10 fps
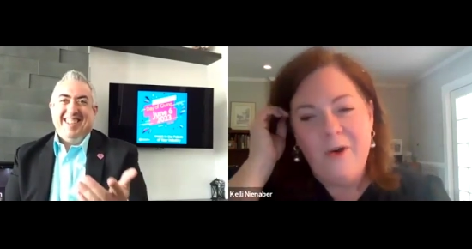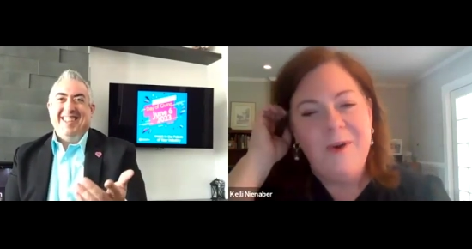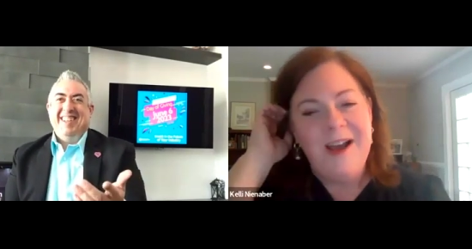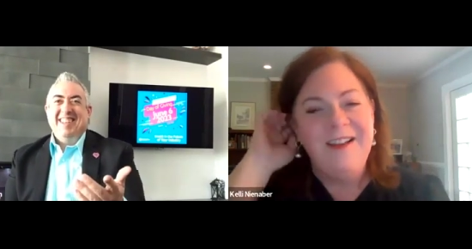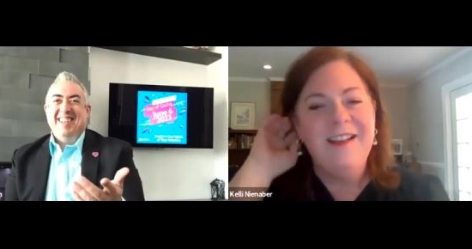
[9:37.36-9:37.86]

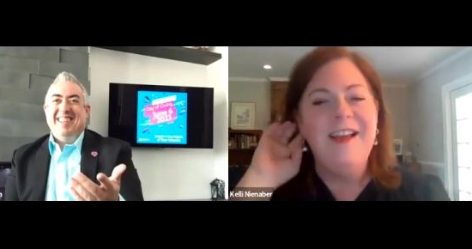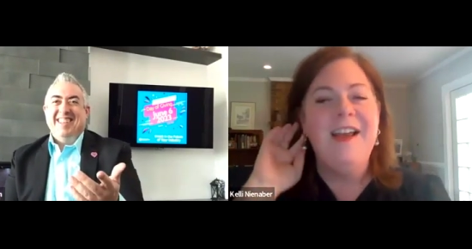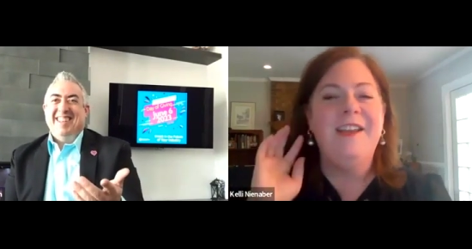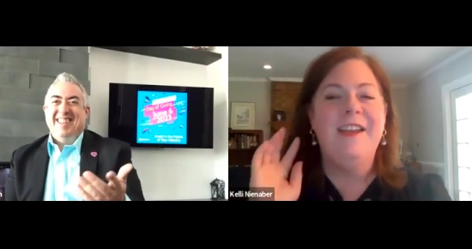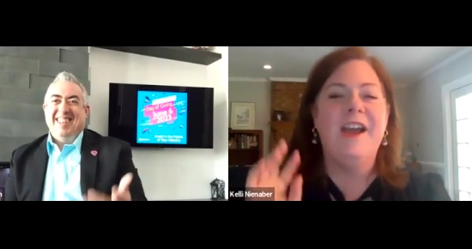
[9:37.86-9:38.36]
Speaker 1: well,
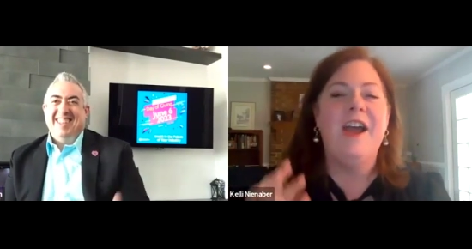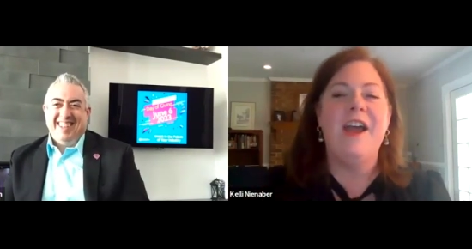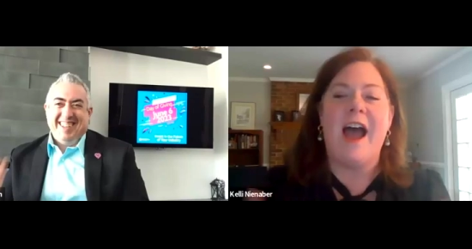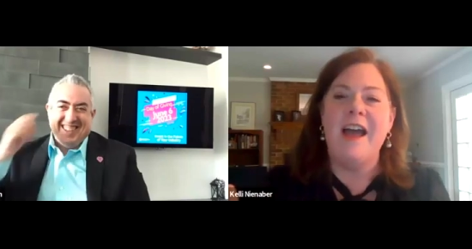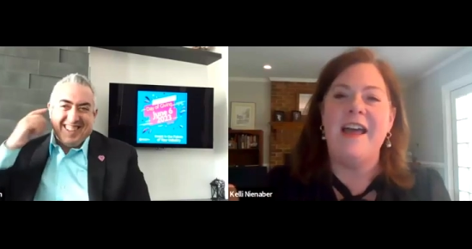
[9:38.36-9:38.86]

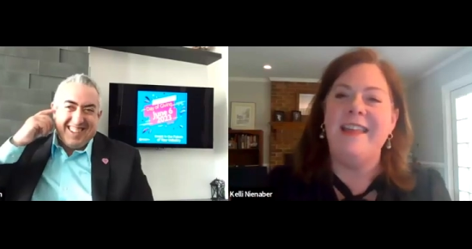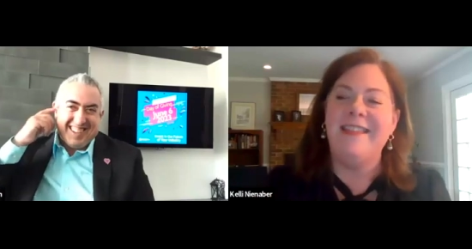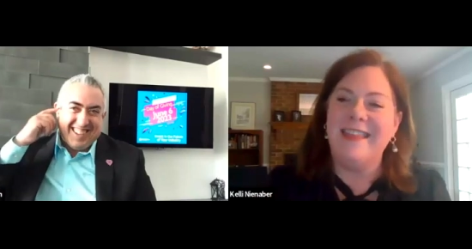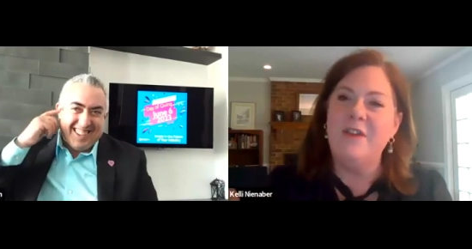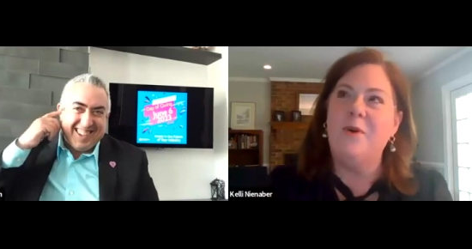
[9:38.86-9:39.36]
I, I
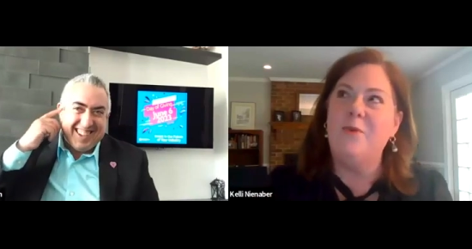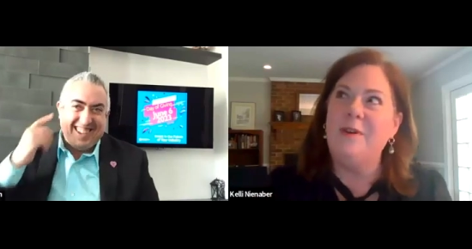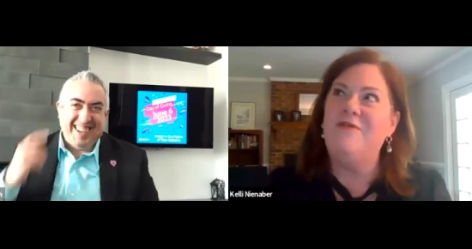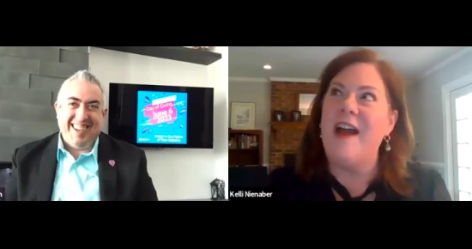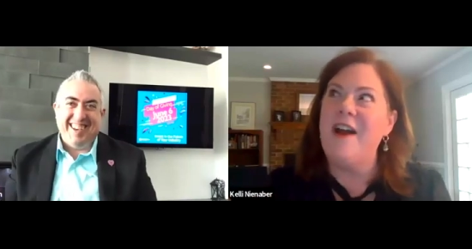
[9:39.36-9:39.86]
think what we
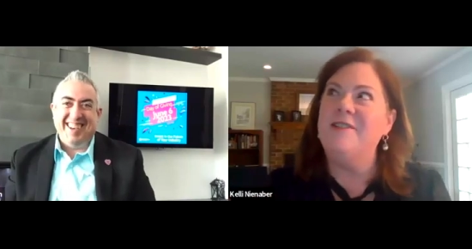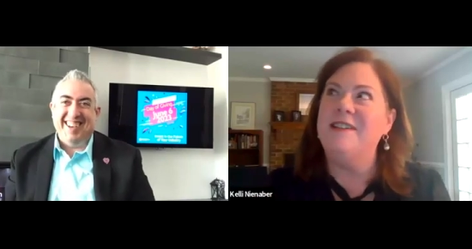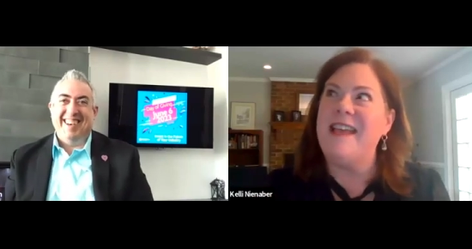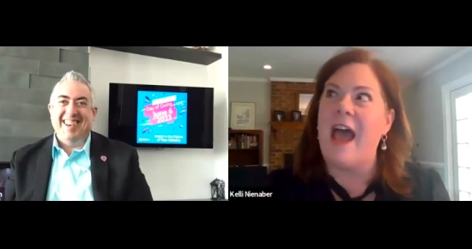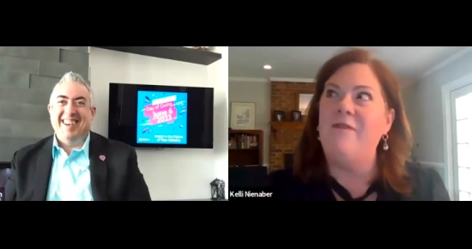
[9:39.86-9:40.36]
found
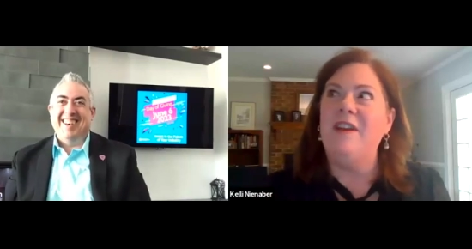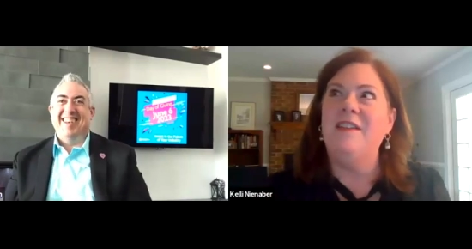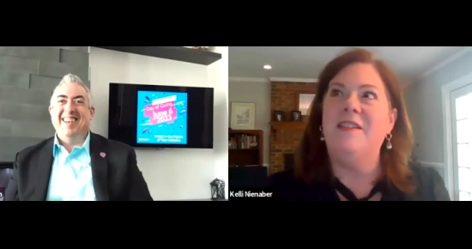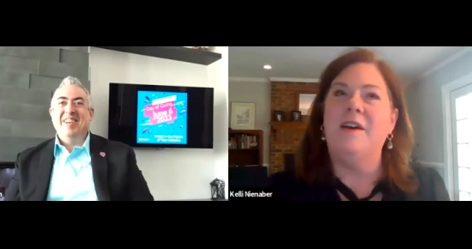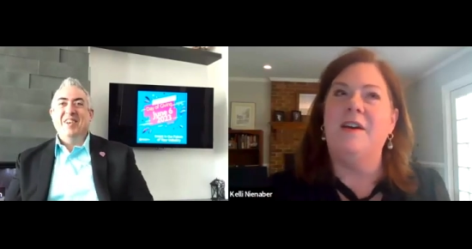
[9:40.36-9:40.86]
is having
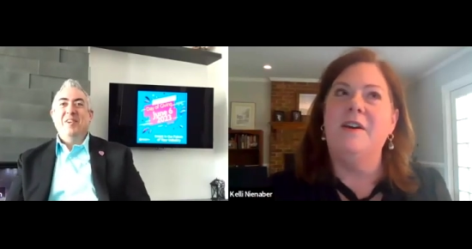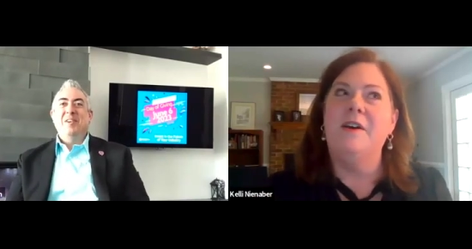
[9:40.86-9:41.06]
the